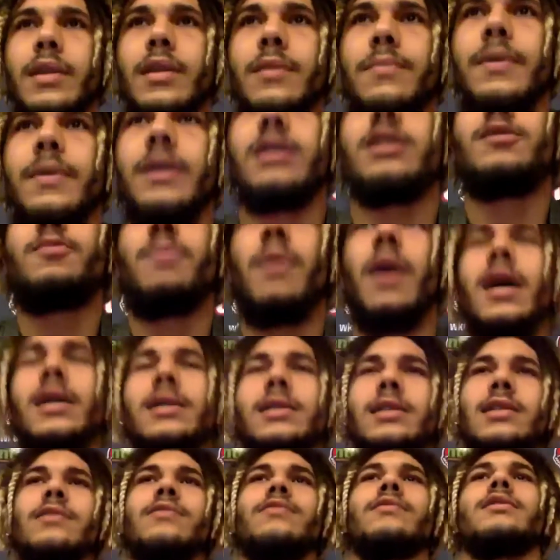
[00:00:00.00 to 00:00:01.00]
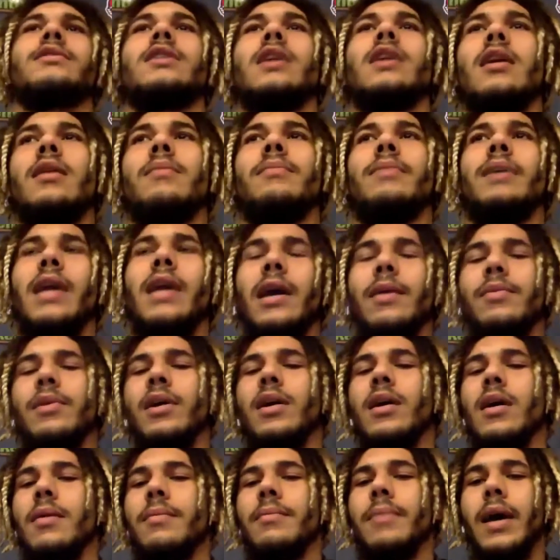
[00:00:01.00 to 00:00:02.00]
the biggest positive was being able to
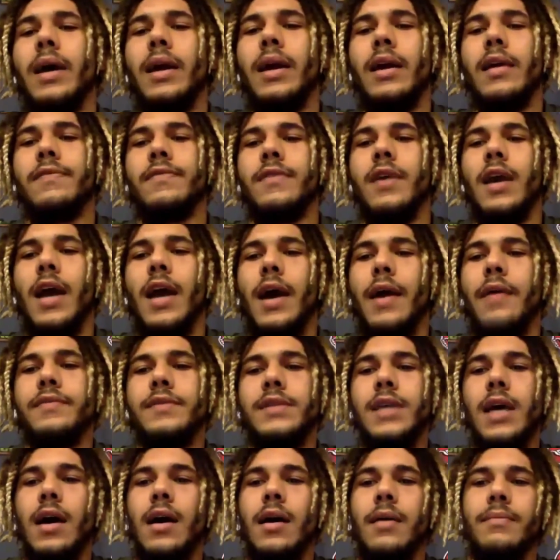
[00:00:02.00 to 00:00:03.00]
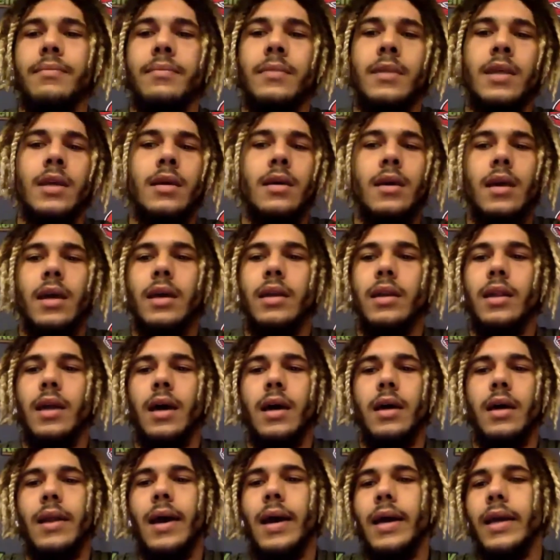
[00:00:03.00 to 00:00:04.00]
come back after halftime and
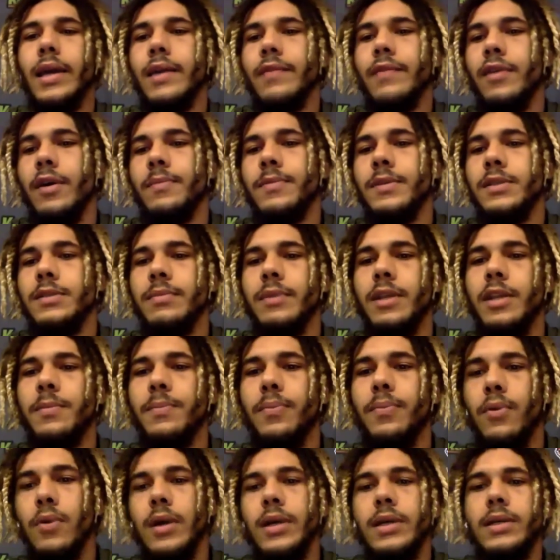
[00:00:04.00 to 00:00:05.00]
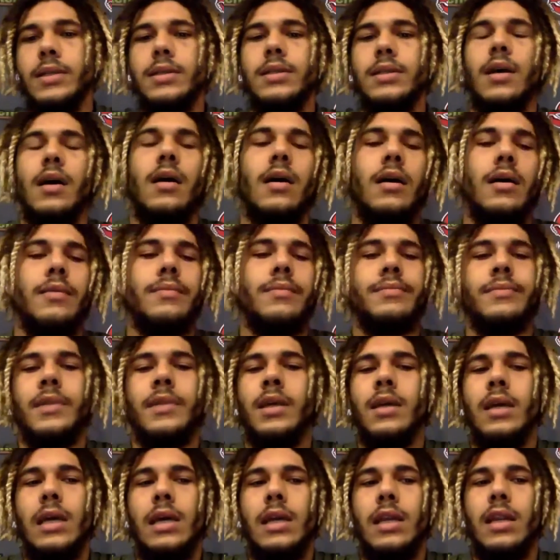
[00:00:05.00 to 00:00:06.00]
not give up as many points.
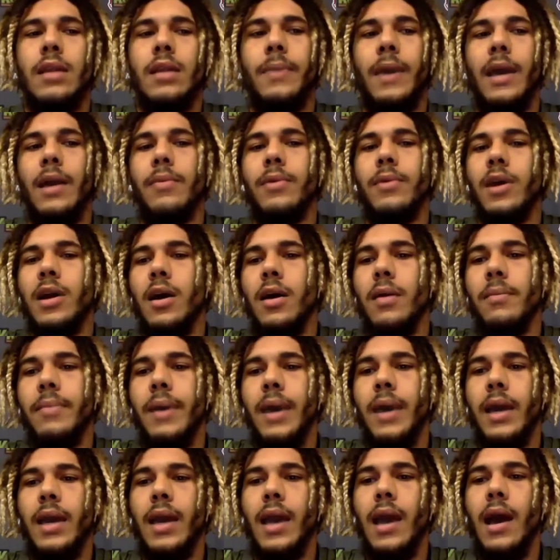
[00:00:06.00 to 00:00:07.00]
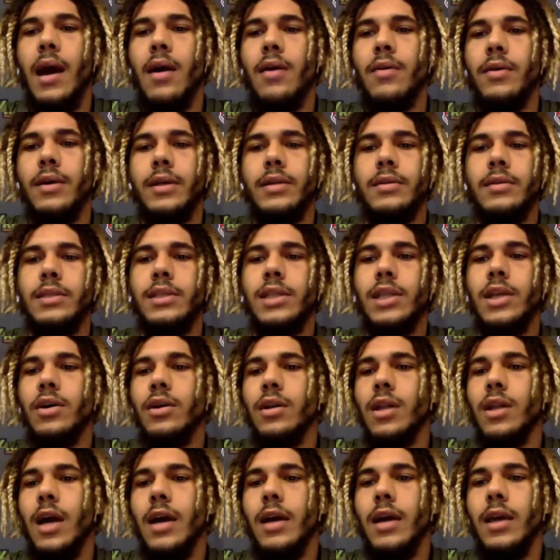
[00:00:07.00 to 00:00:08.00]
To be able to come back out and still
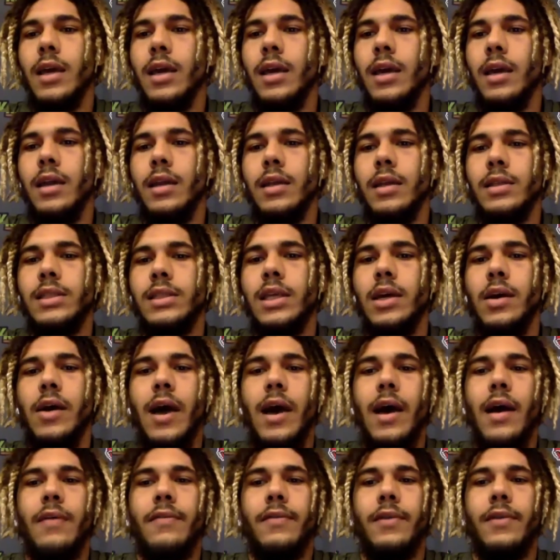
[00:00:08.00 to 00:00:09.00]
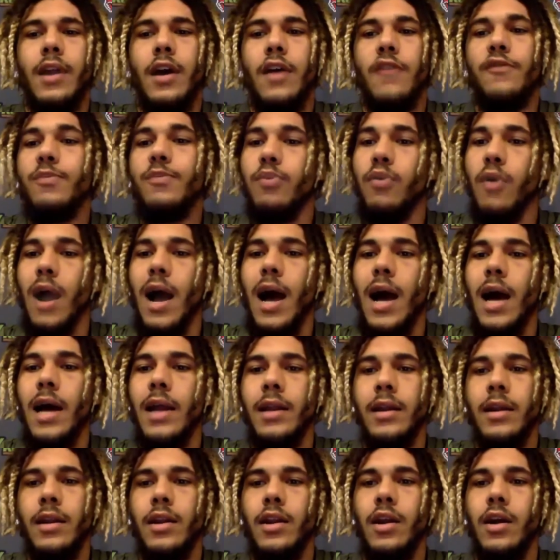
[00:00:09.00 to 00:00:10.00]
lock in and still have enough pride
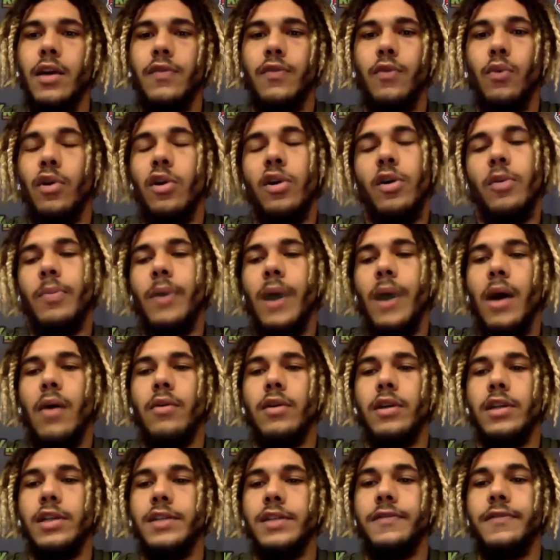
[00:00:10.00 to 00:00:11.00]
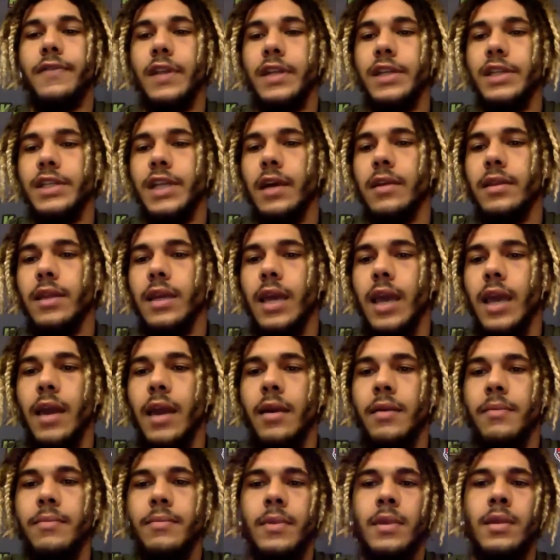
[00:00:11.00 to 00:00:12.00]
and enough willpower to just finish out the
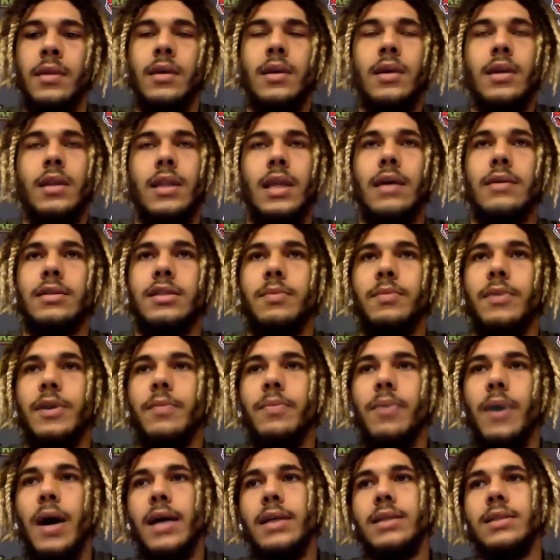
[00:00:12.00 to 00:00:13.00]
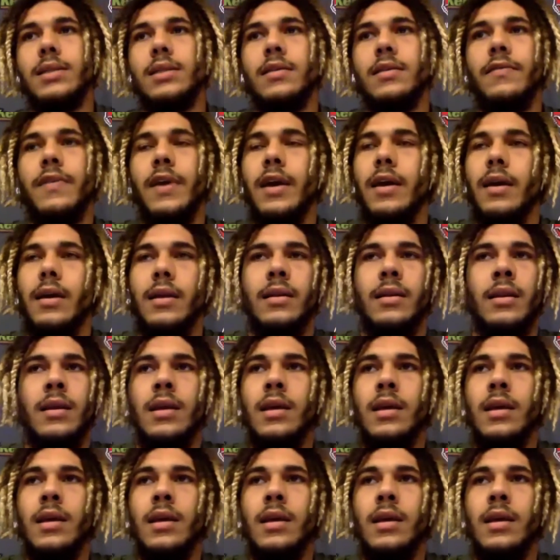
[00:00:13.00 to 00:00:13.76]
game. That was a big positive, Aaron.